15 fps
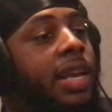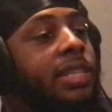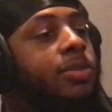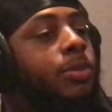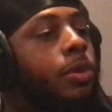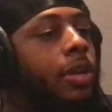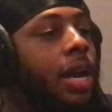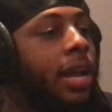that's
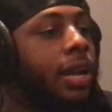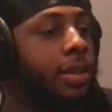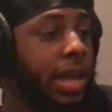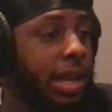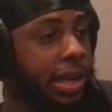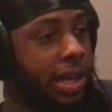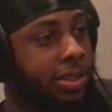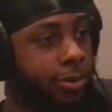when you gotta,
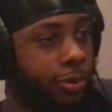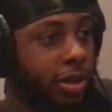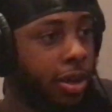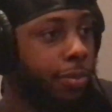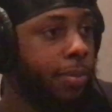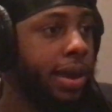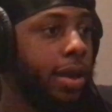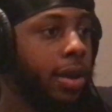like, that's when you
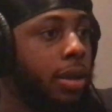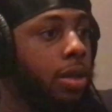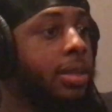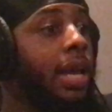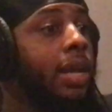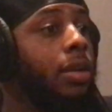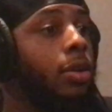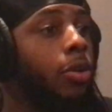come at,
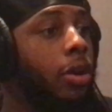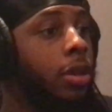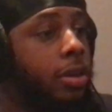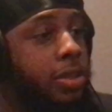like, knowing